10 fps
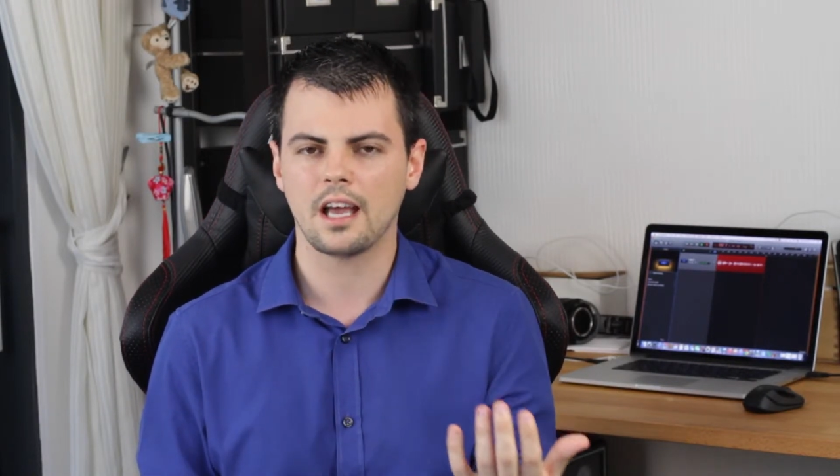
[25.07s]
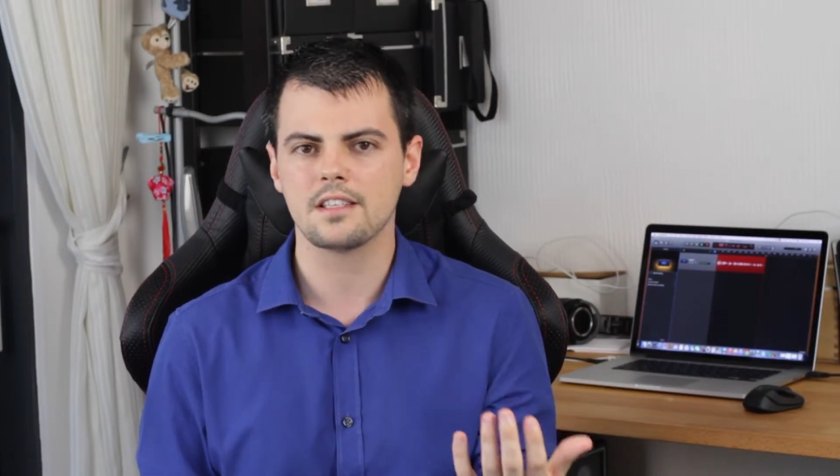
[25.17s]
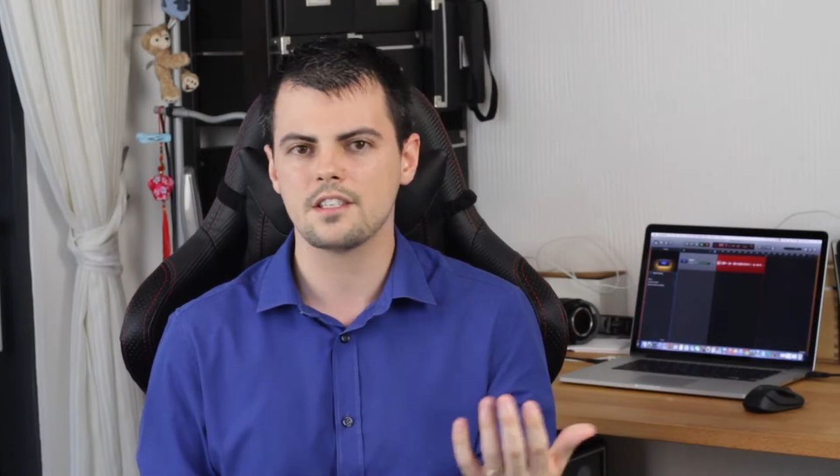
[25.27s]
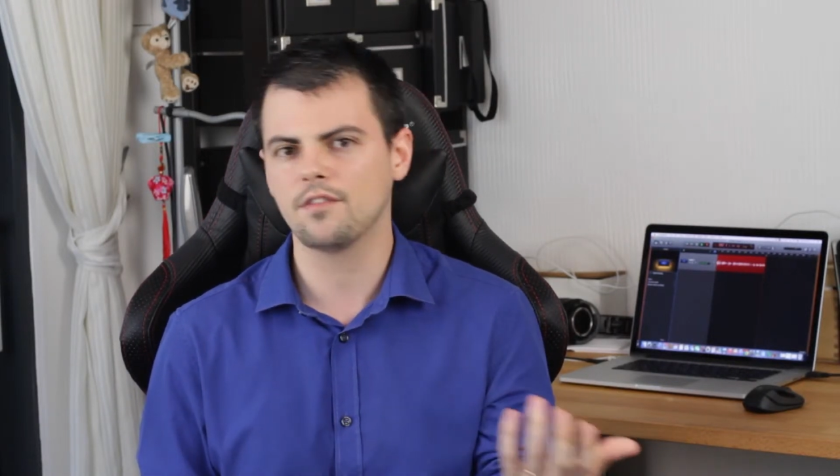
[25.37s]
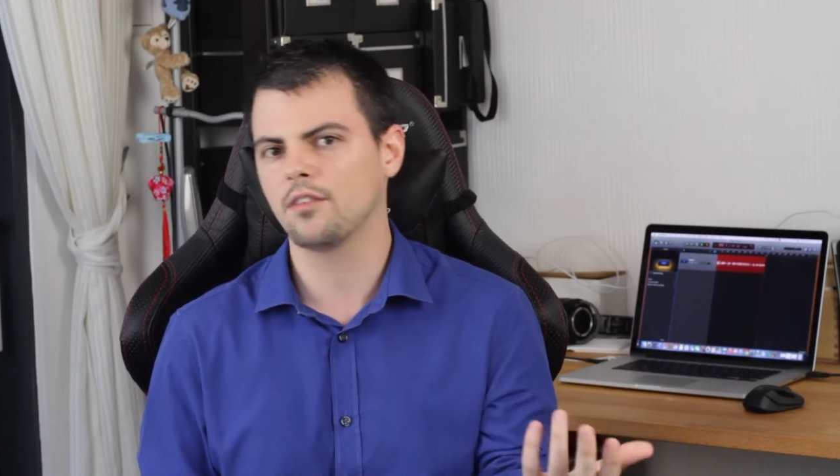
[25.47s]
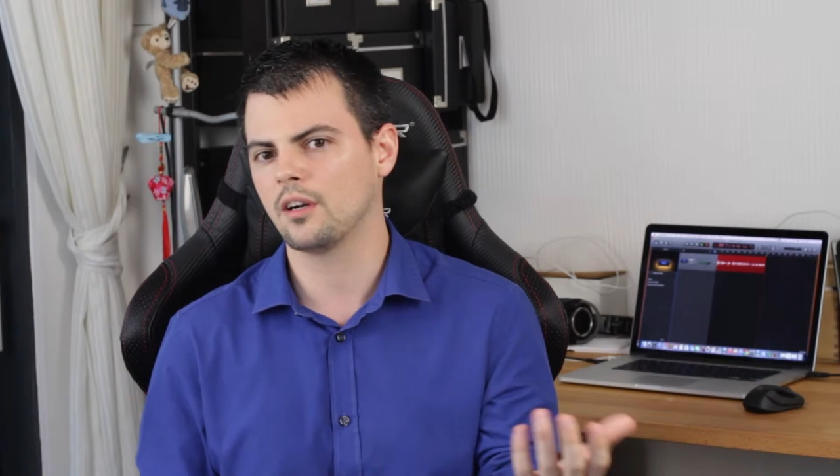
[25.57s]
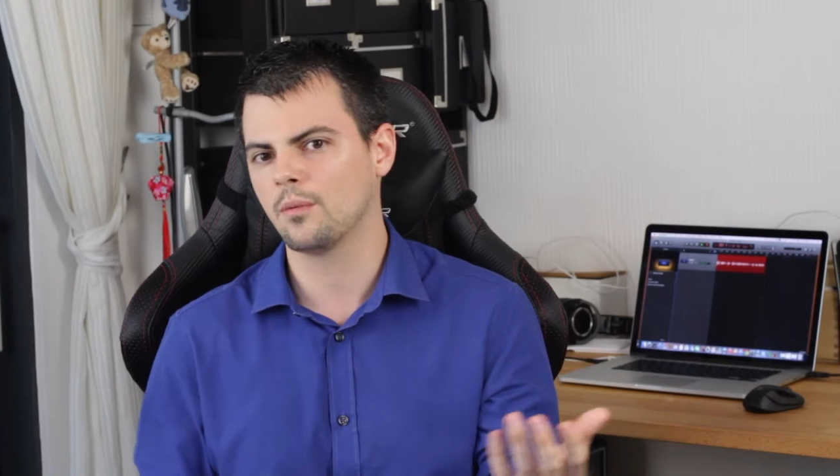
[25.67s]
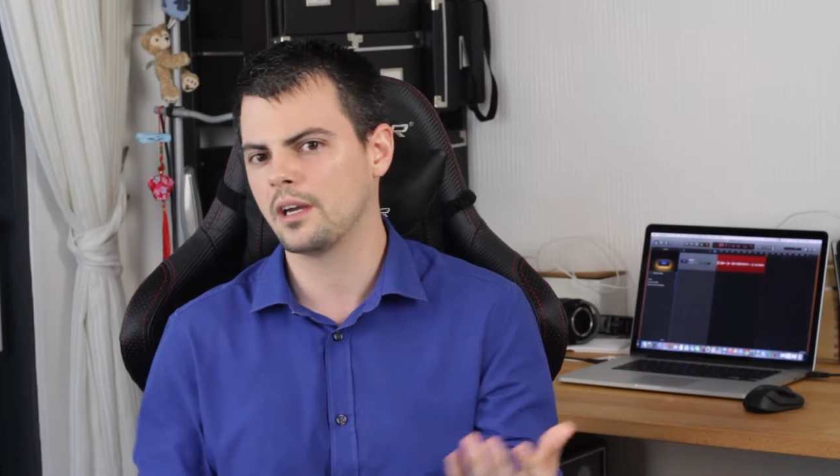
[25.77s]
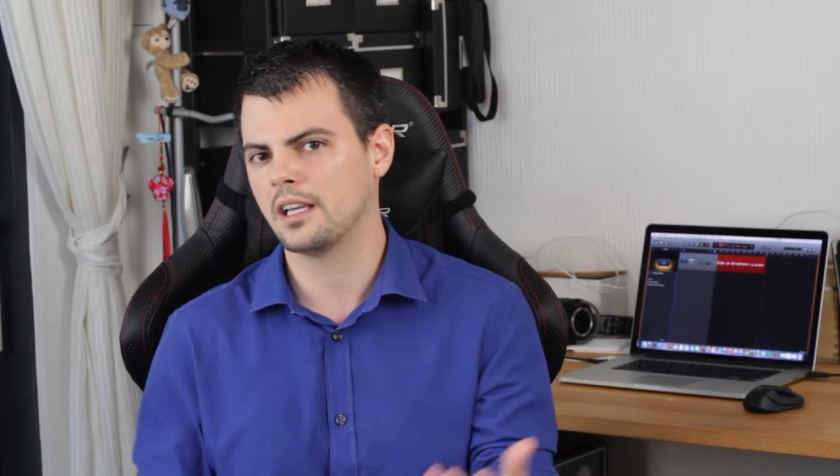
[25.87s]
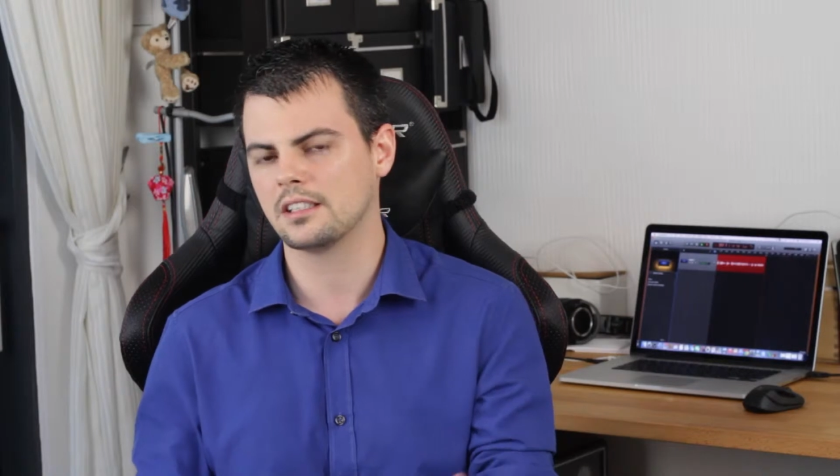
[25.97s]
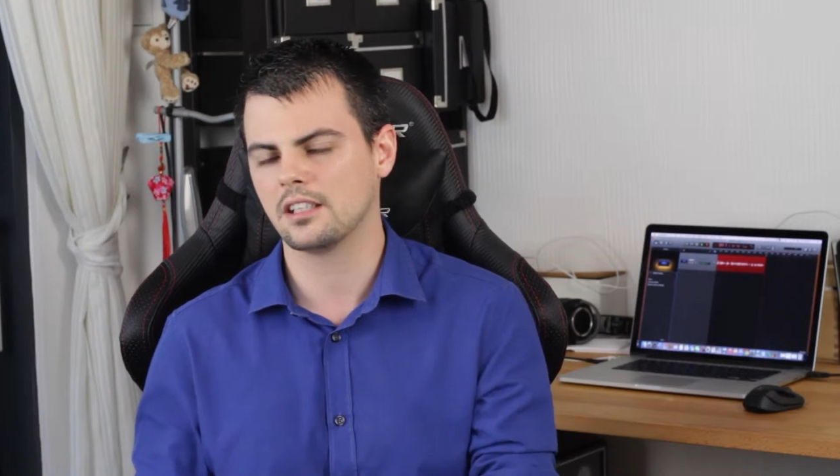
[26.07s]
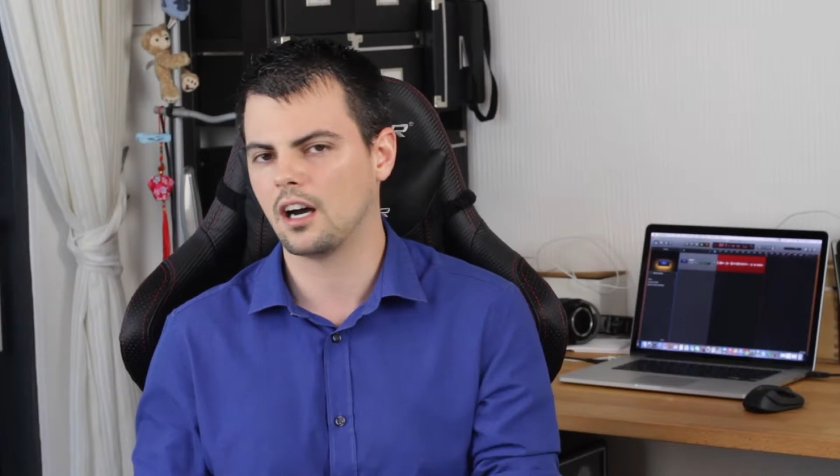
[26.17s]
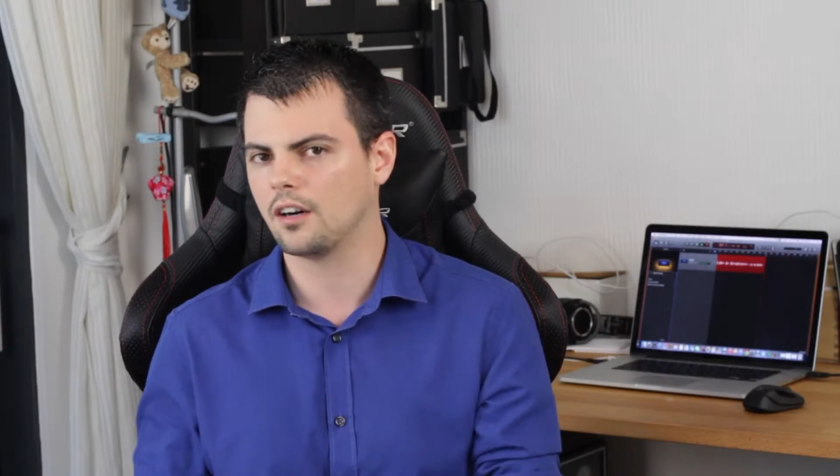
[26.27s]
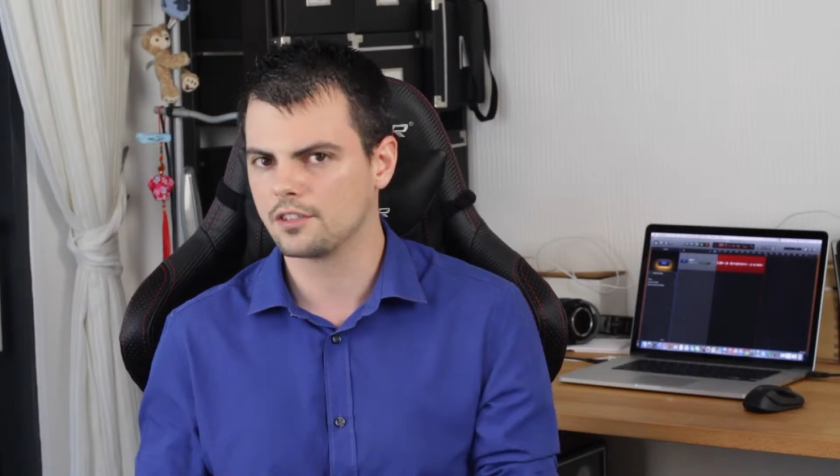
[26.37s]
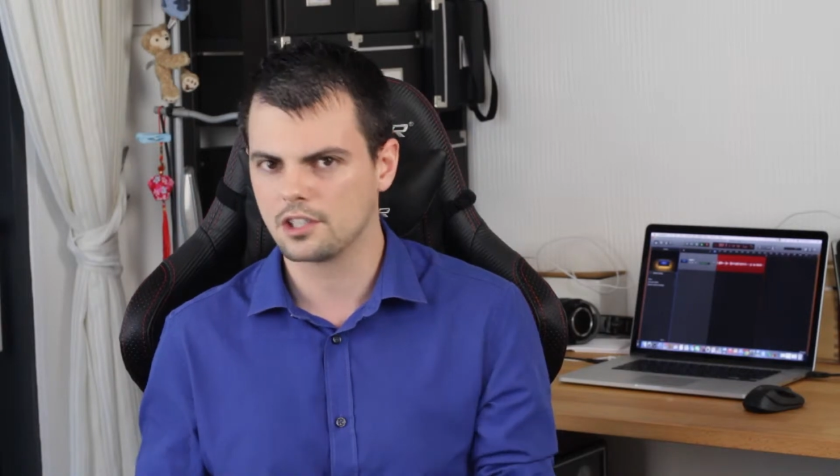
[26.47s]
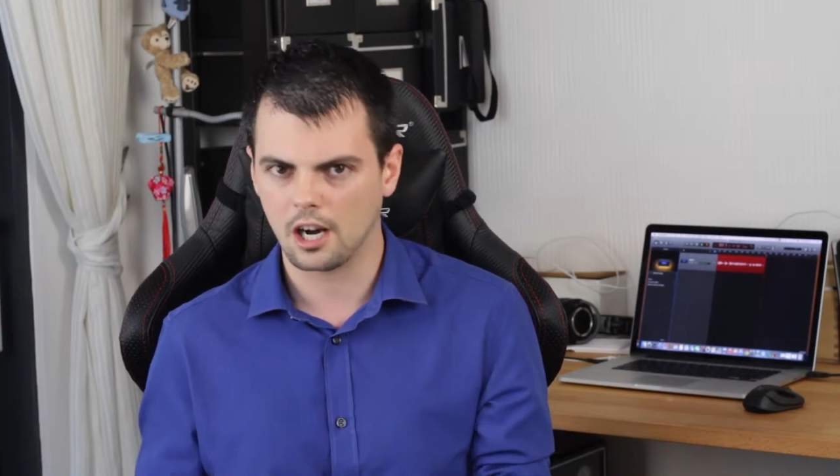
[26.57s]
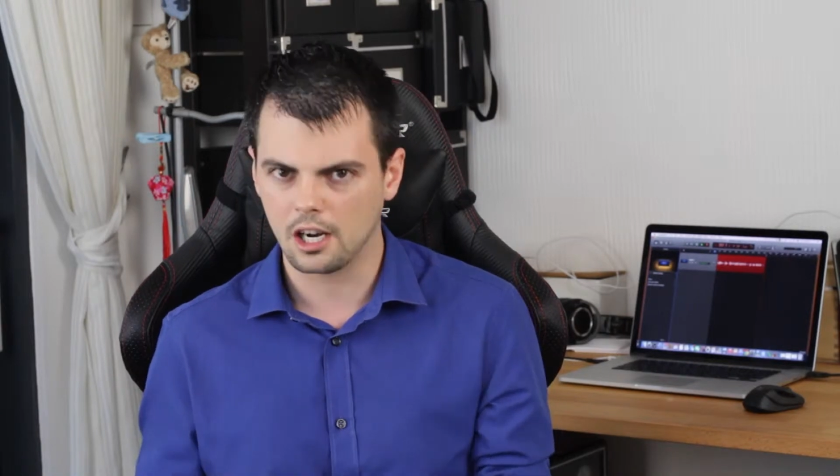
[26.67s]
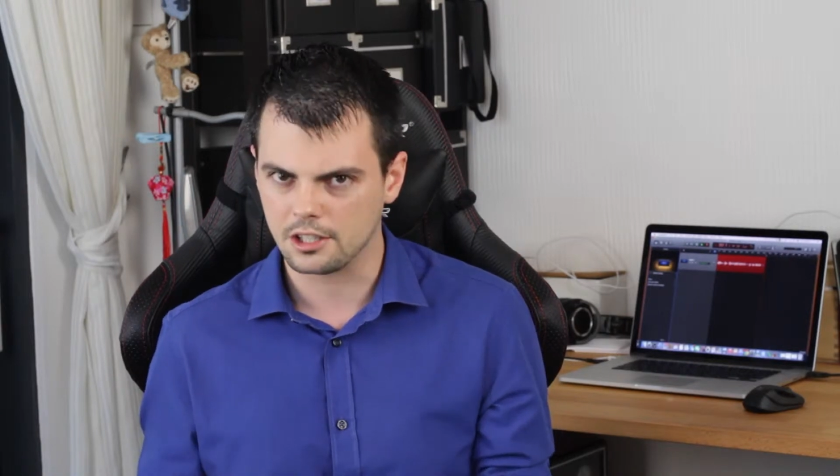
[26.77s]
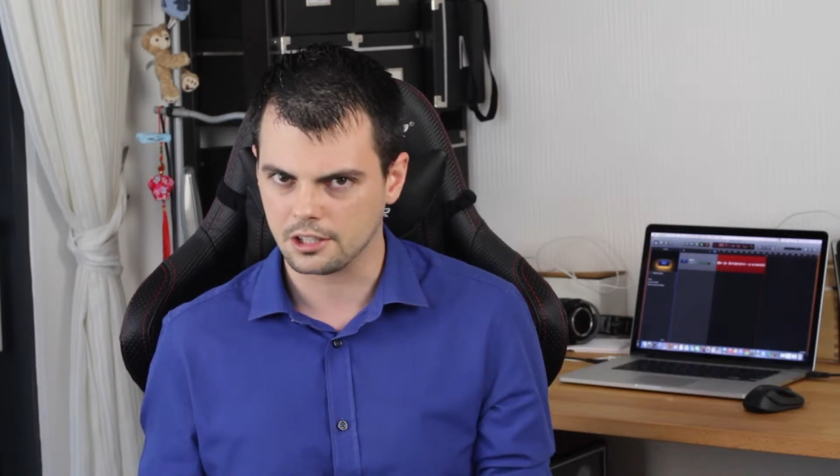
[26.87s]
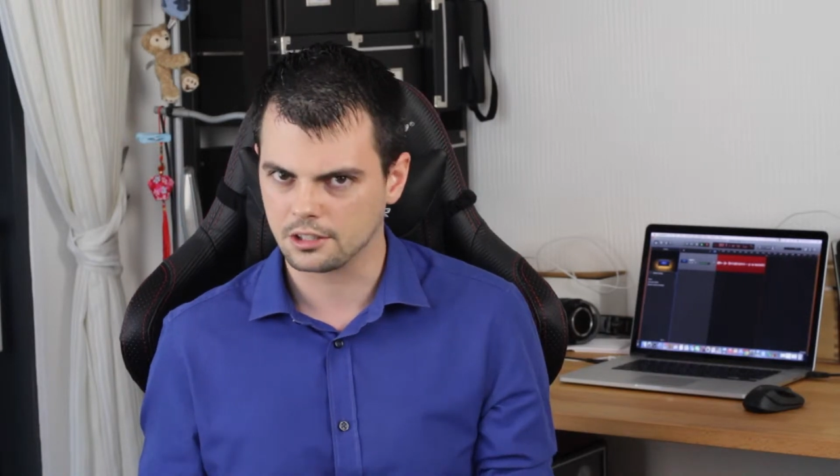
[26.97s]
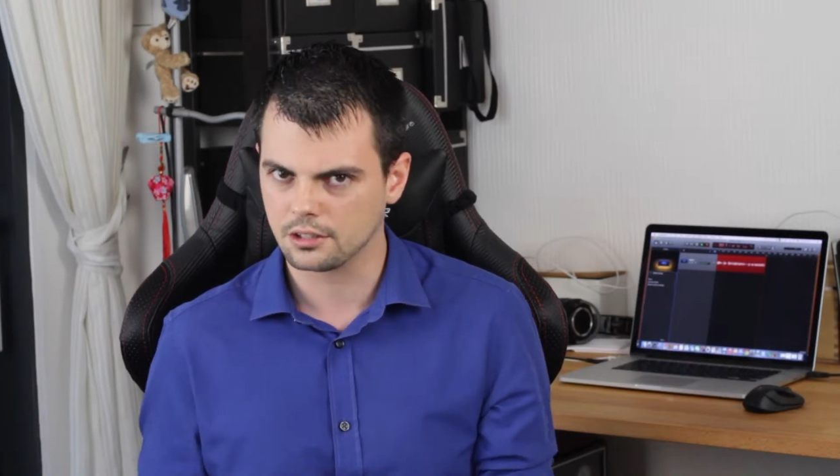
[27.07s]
has different ways of charging.